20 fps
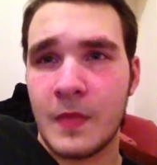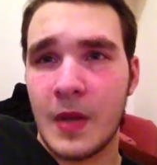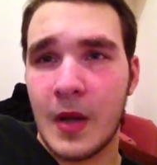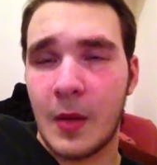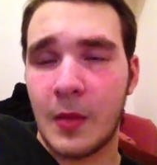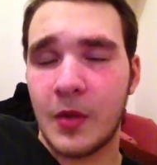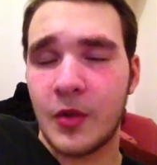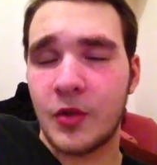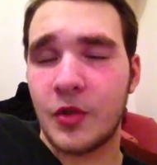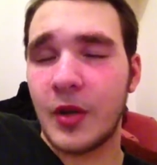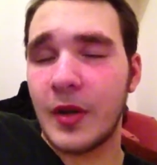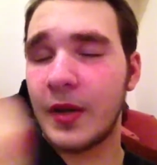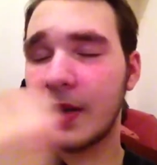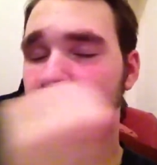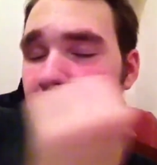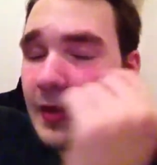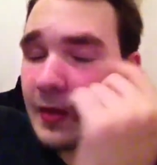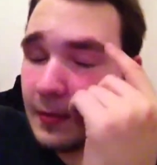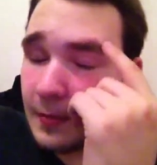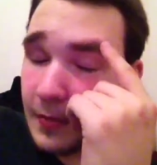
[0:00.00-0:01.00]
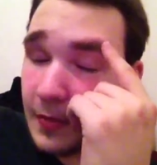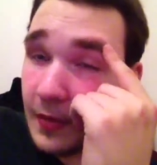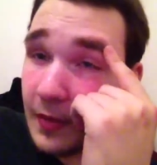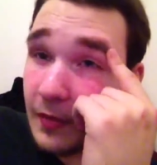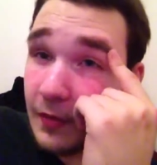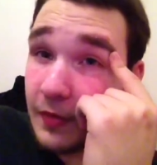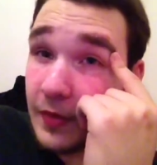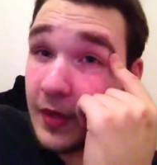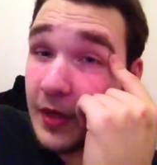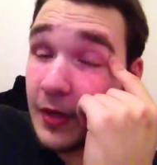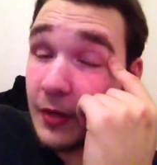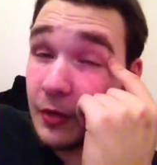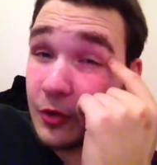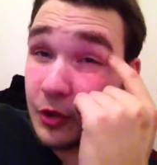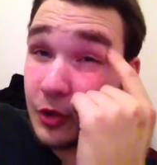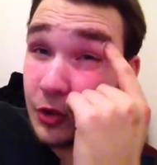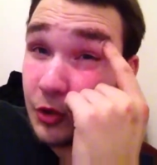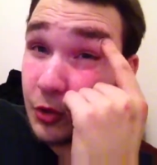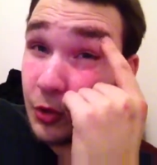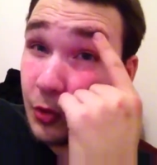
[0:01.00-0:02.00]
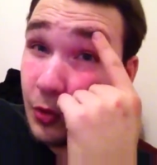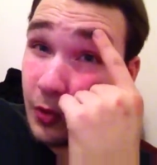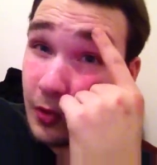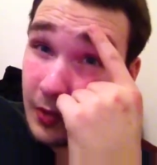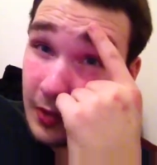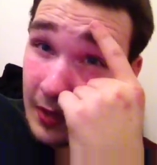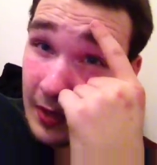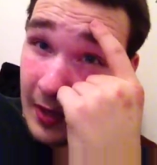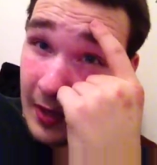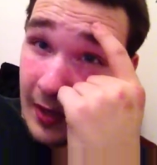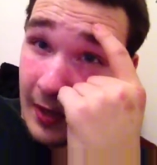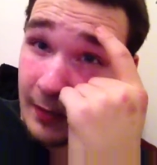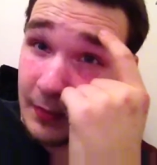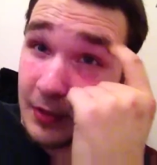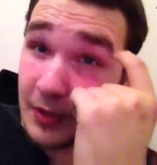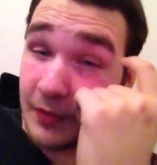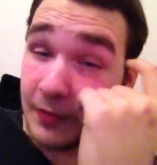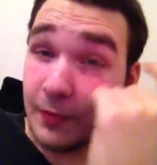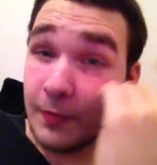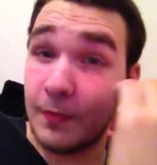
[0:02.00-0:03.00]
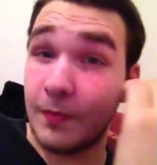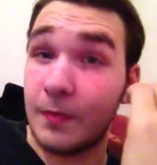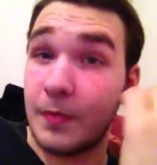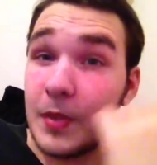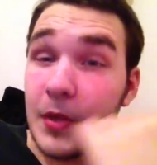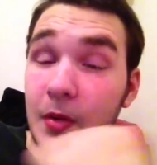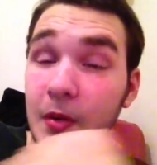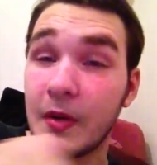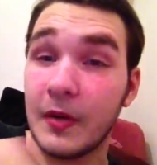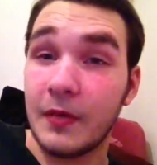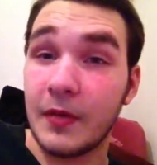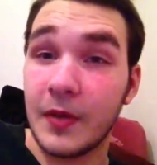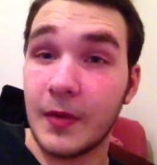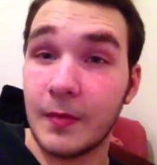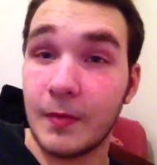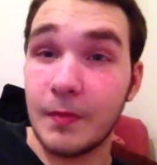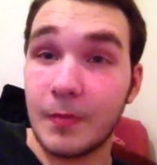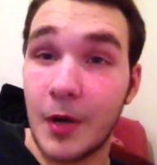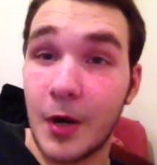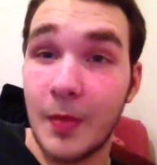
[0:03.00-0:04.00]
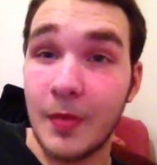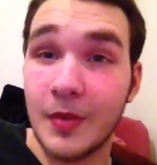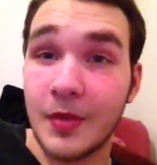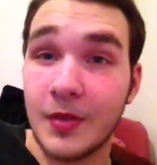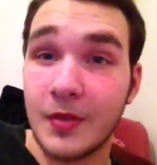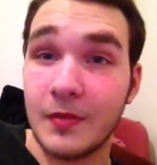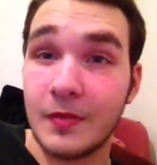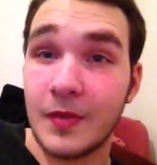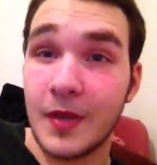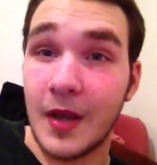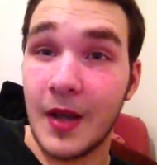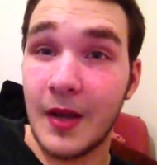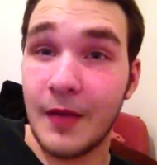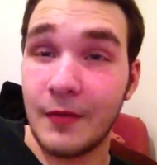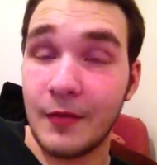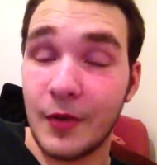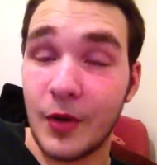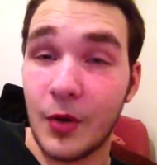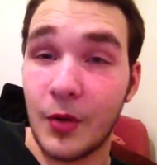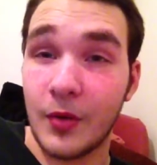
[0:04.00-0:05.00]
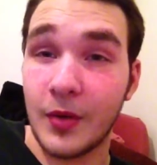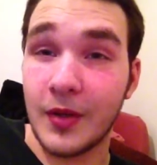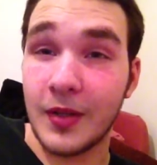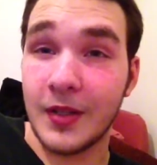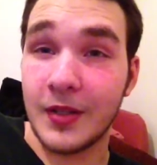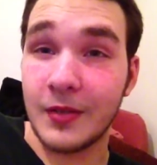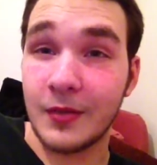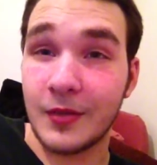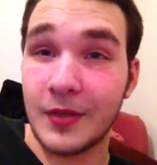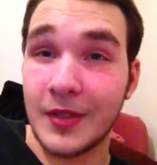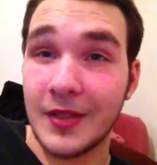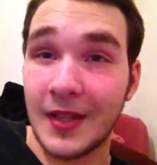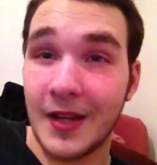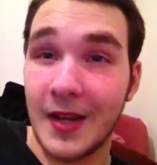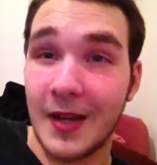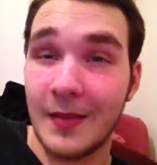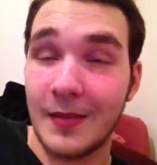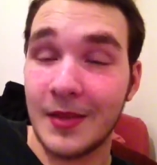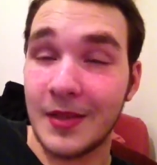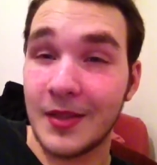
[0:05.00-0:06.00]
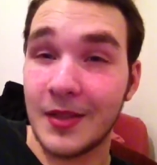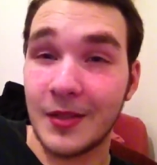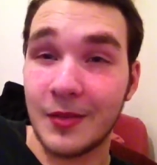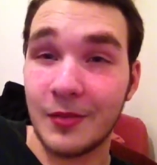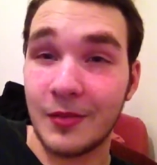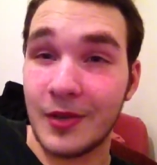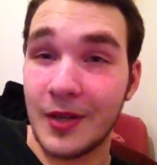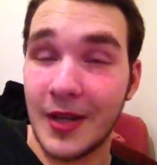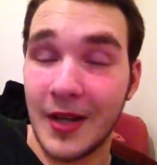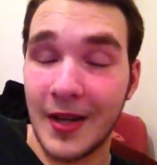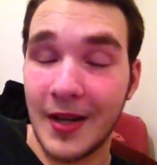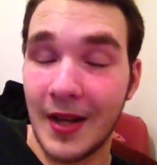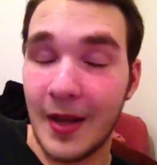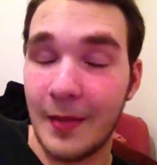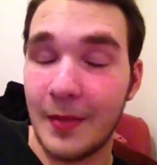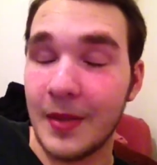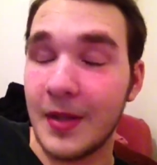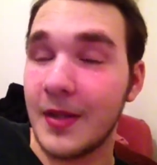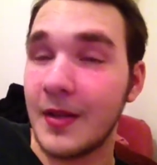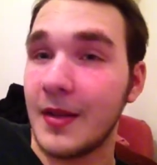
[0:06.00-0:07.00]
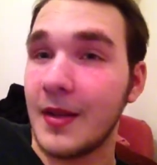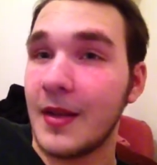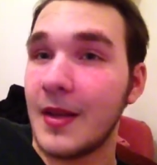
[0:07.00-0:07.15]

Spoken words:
I want to try to keep the video short, just purely for the purpose that I've recorded this 3 times and just really ain't happening.